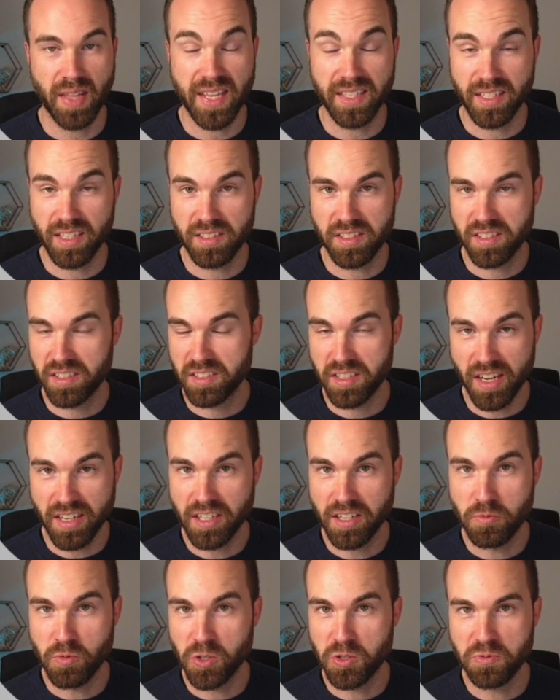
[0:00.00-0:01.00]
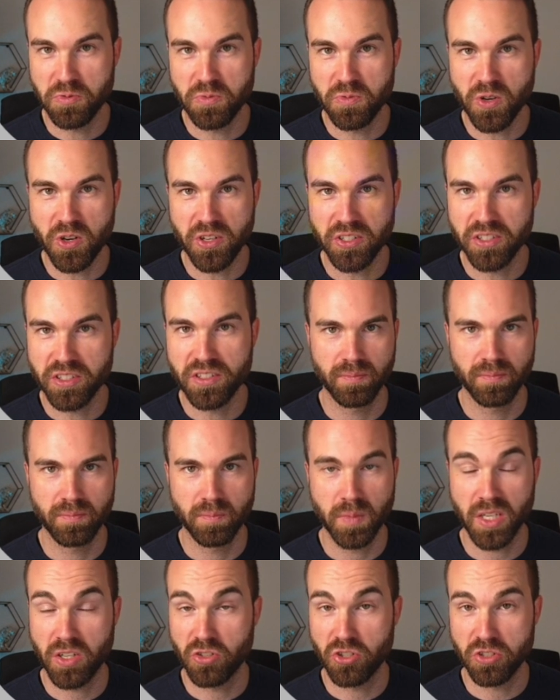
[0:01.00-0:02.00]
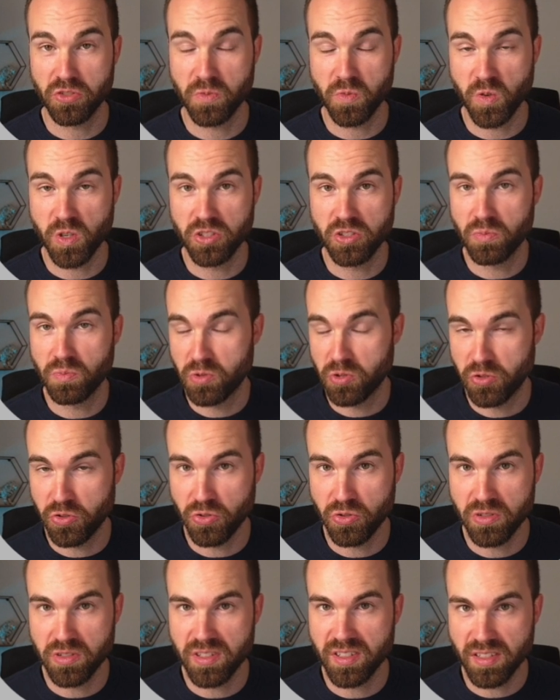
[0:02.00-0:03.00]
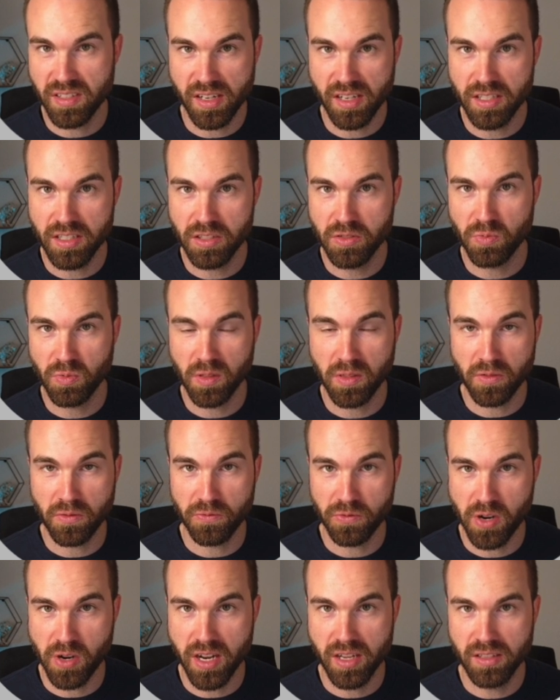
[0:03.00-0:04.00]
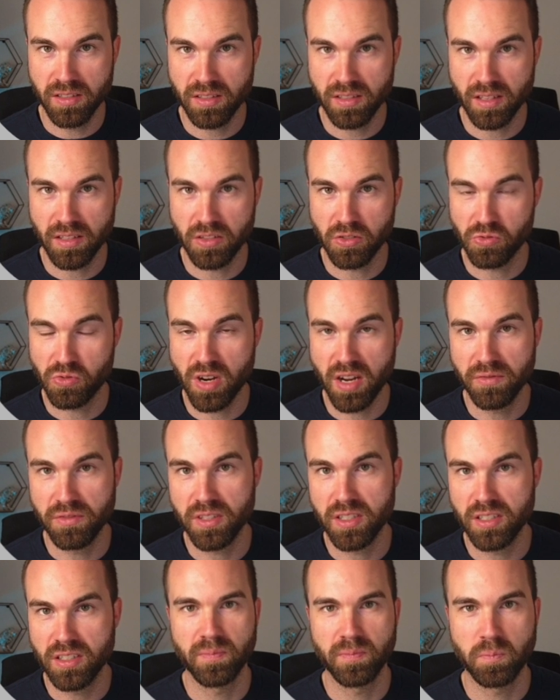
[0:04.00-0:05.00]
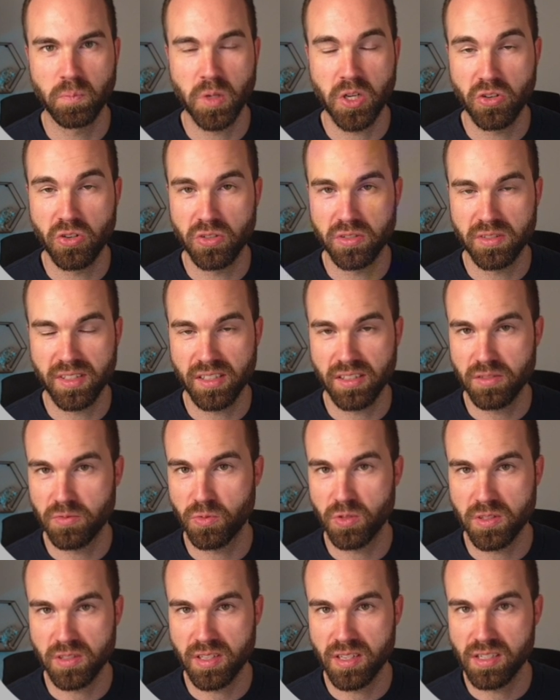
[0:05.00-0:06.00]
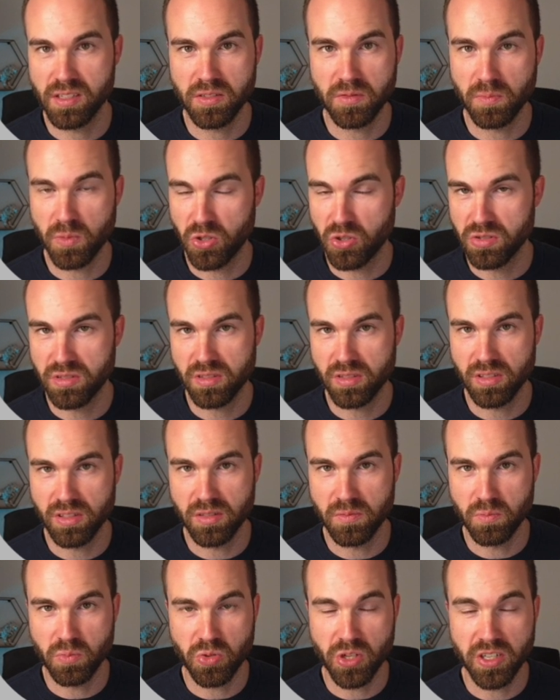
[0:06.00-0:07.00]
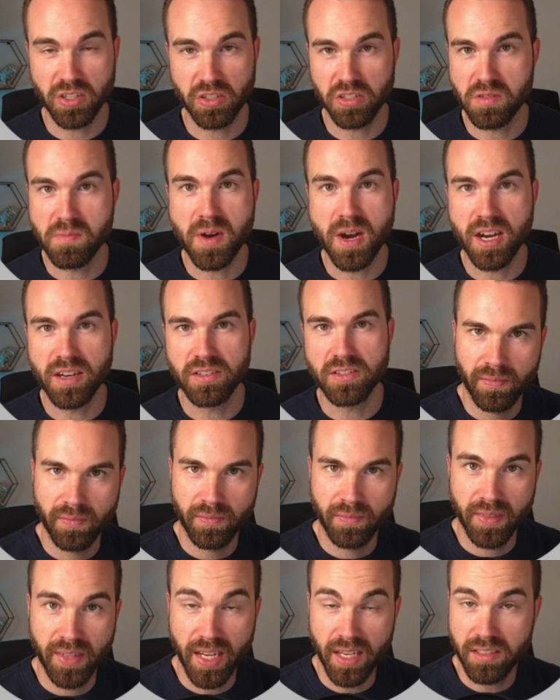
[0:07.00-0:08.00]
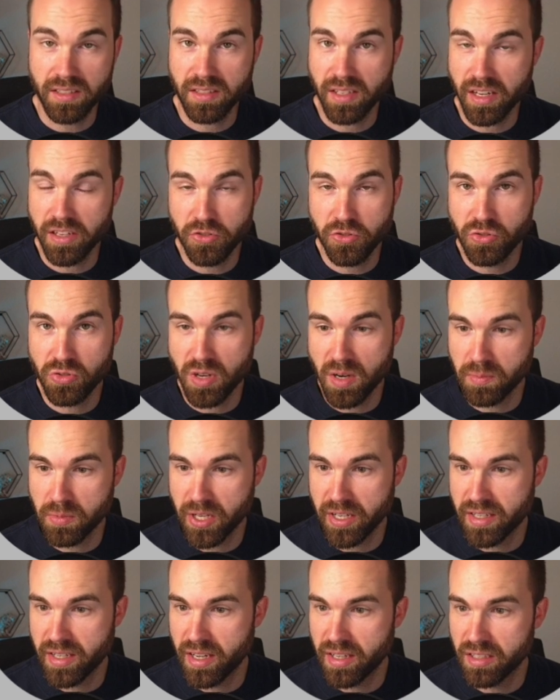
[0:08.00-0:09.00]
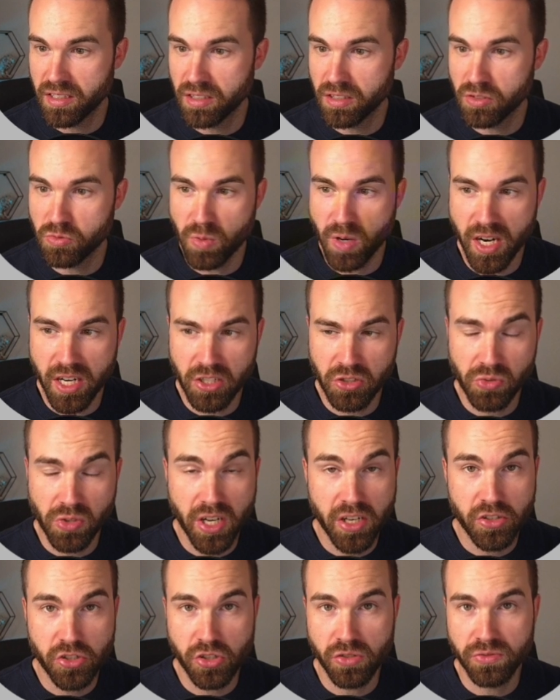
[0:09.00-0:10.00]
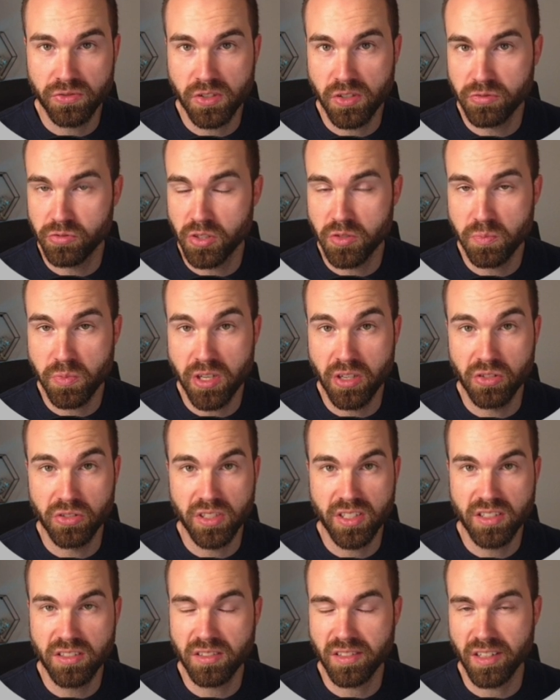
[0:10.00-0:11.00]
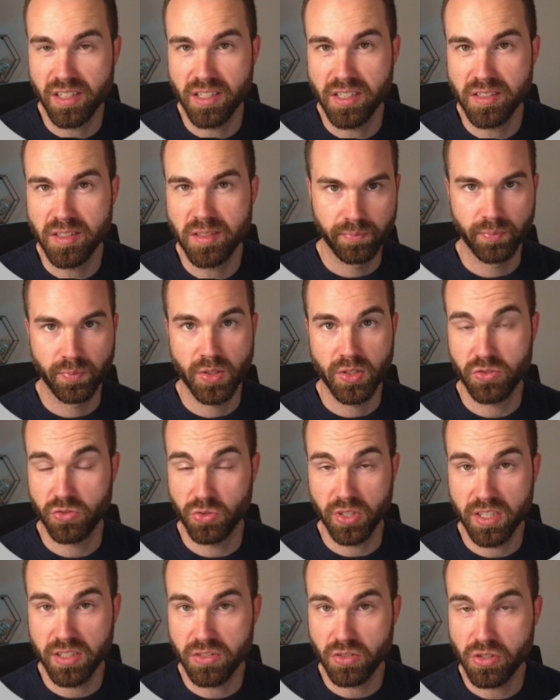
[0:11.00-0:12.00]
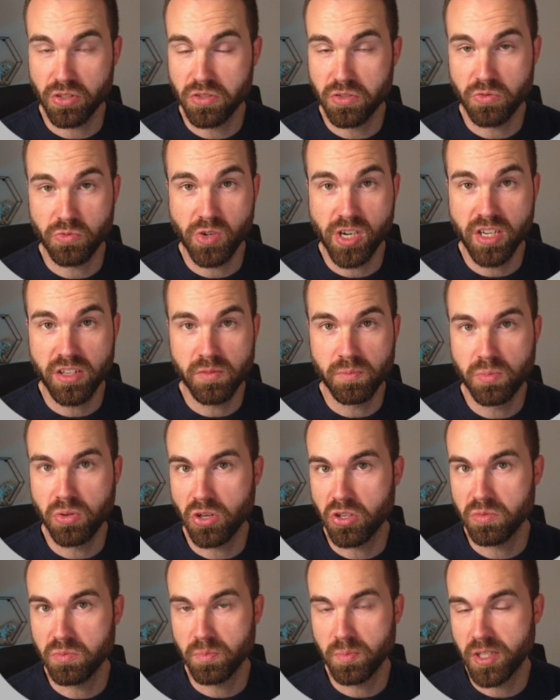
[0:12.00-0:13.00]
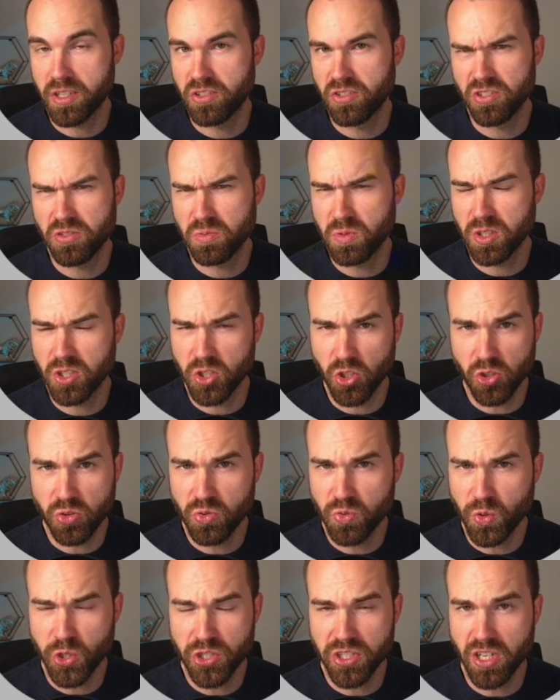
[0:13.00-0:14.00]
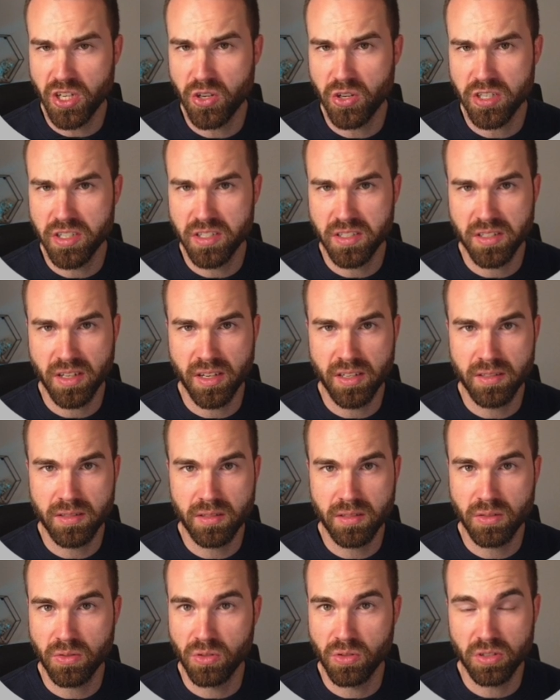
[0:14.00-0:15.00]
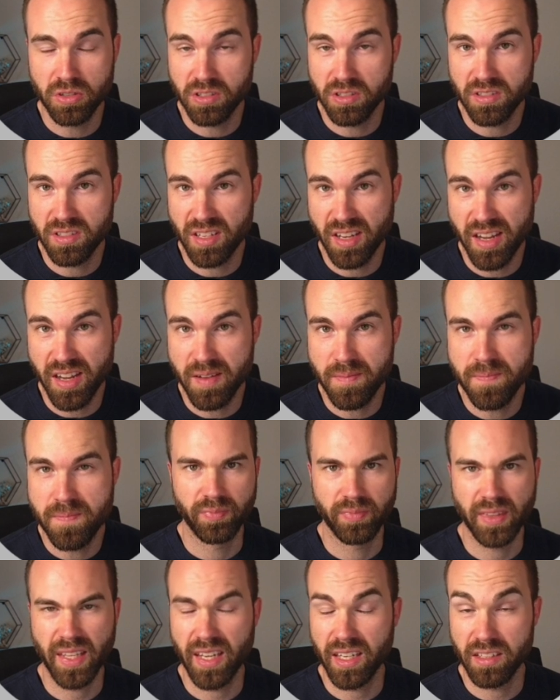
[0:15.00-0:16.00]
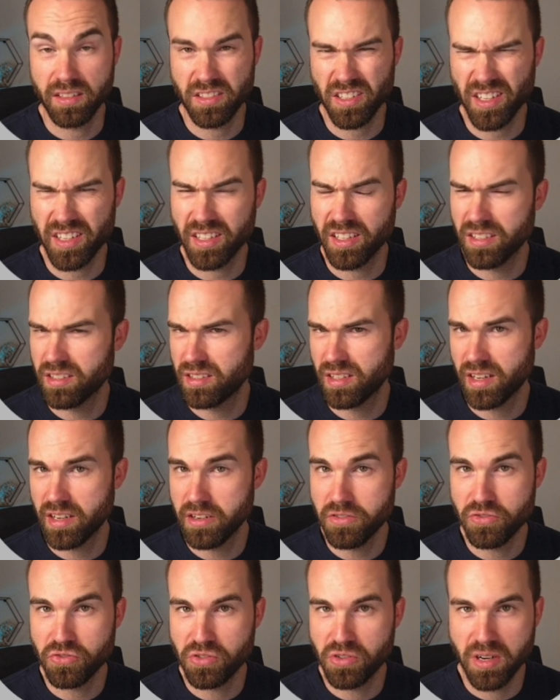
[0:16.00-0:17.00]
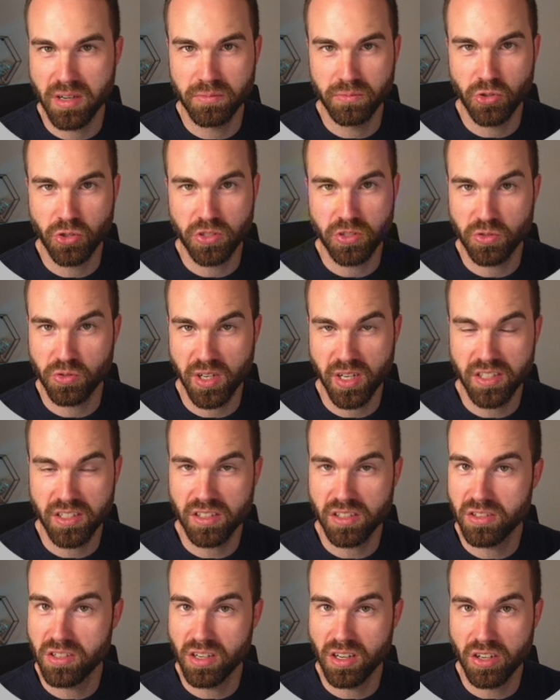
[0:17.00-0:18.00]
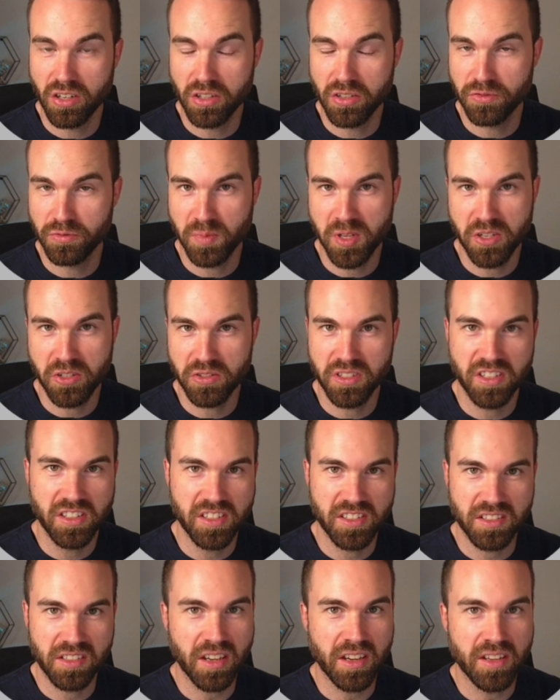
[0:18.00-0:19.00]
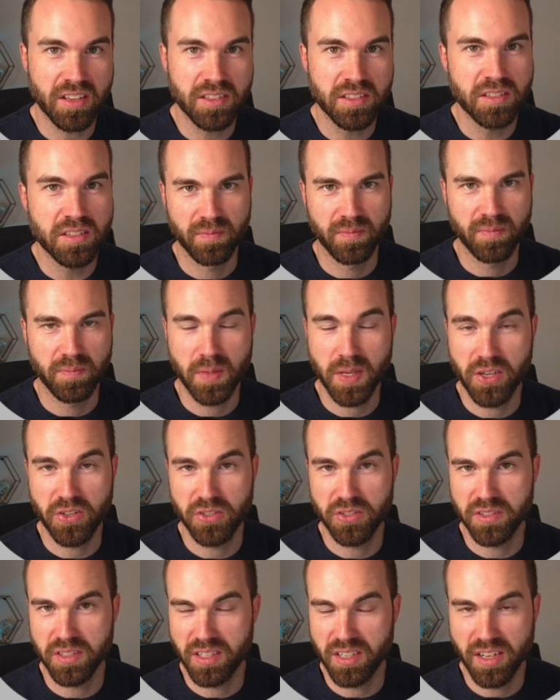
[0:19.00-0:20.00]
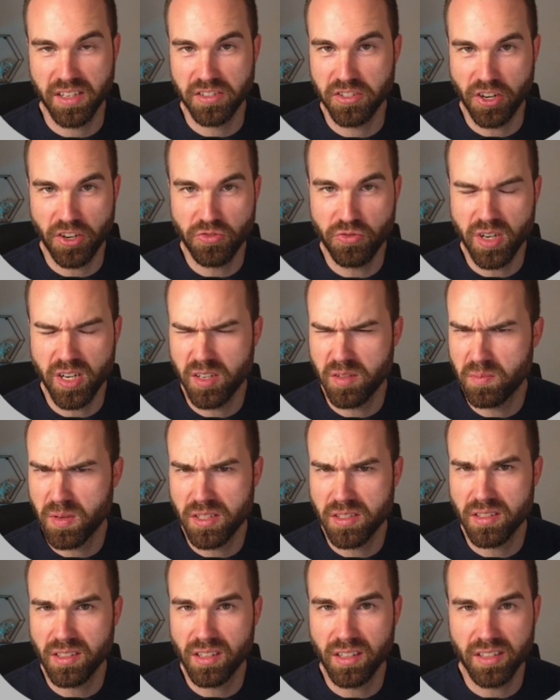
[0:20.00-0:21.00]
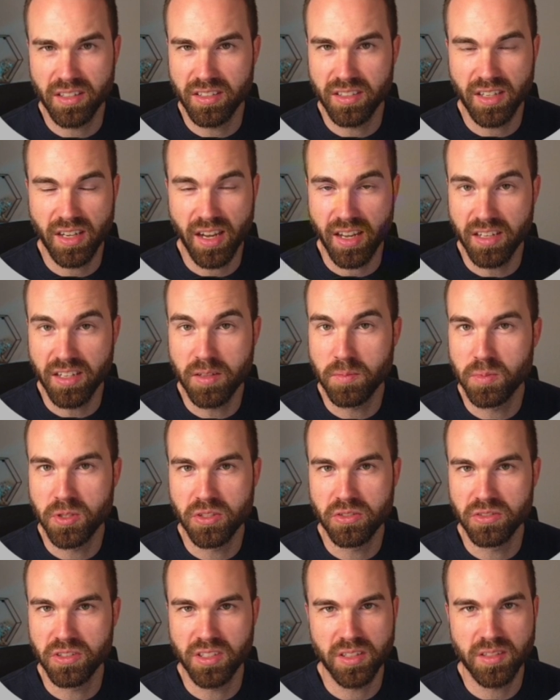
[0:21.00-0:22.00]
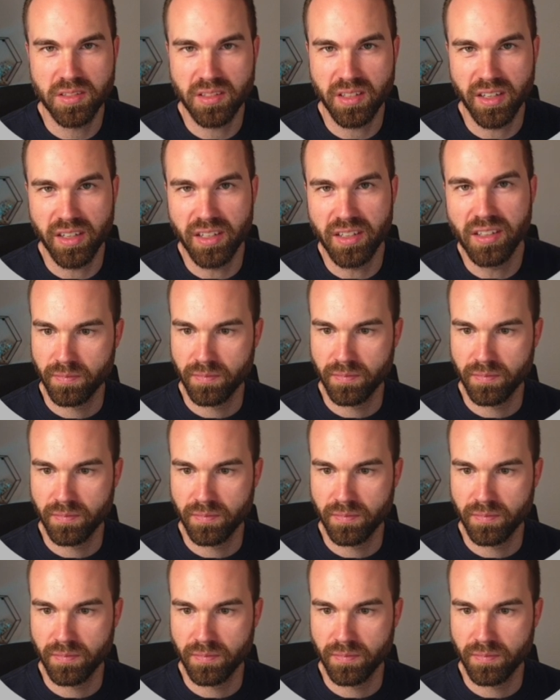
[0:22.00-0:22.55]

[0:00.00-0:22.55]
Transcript: And that's exactly what you want, because we want to produce designs with the phrase and the graphic, because that's what sells most in print on demand. Next, Ideogram can handle a wide range of different POD styles. So that's also really important because we don't want our designs to look the same. And I guess Ideogram was trained on a lot of POD designs because it can generate basically any POD style.